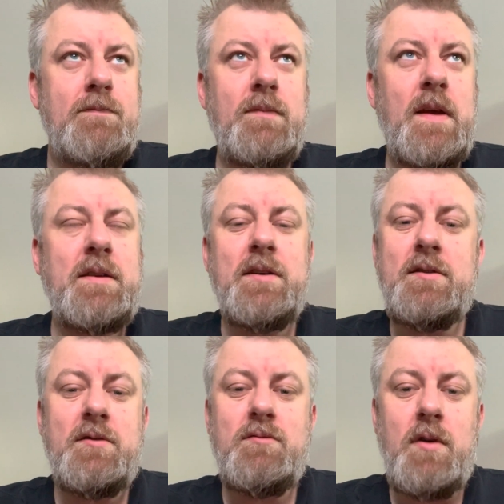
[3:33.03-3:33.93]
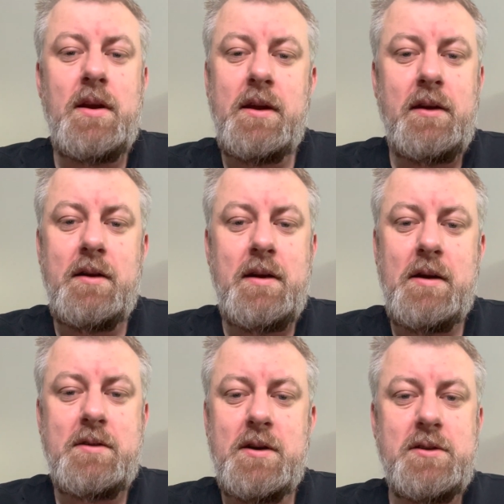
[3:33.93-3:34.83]
Like, they're just running our
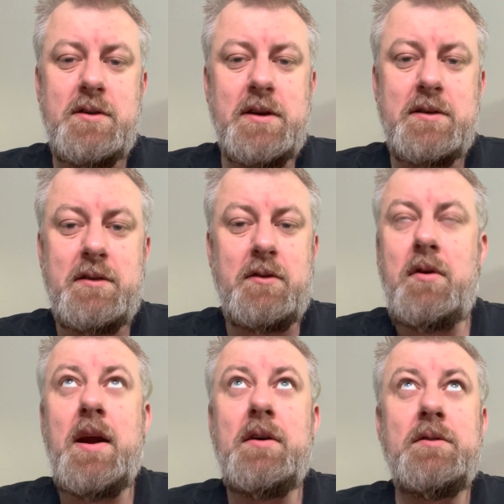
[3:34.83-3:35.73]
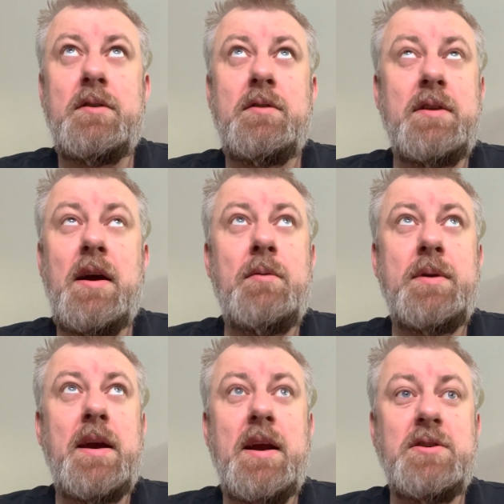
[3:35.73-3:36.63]
country into the ground. The
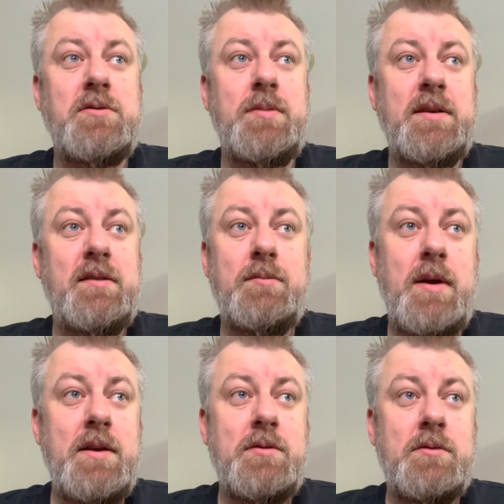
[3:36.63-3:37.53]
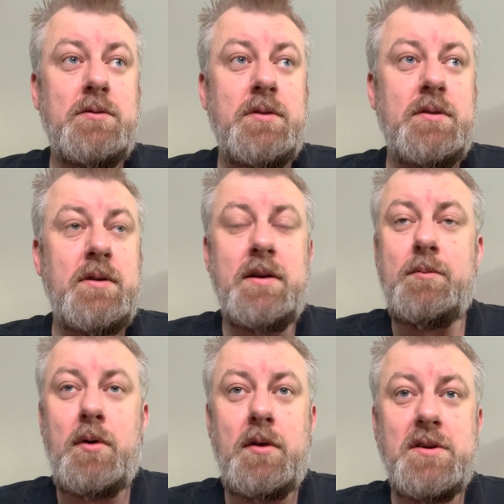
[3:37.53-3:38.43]
RBA should be dismantled and
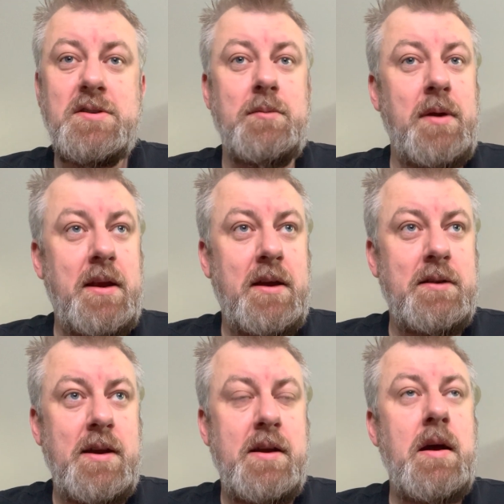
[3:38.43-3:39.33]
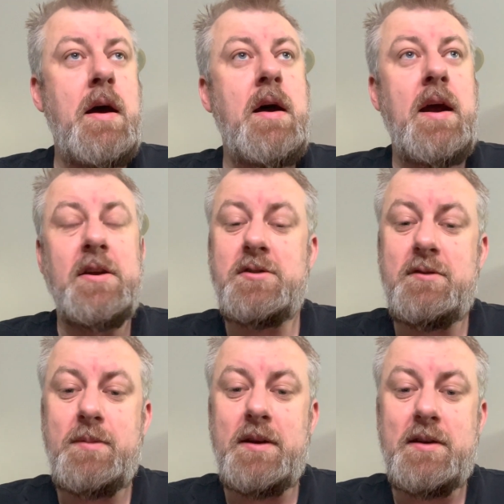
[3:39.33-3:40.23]
abolished immediately. It should
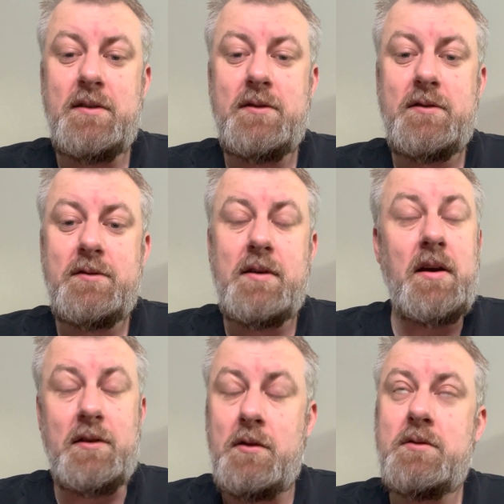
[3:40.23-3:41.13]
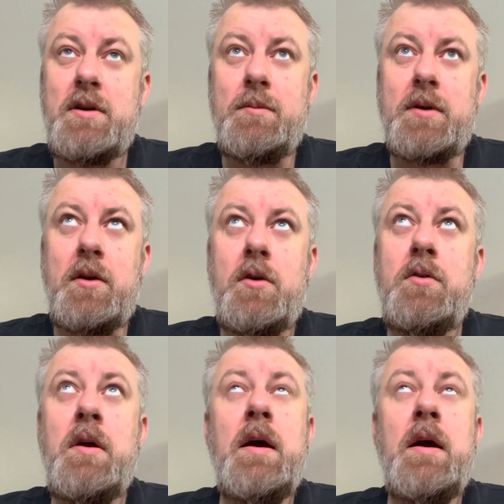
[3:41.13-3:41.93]
have been done a long time ago.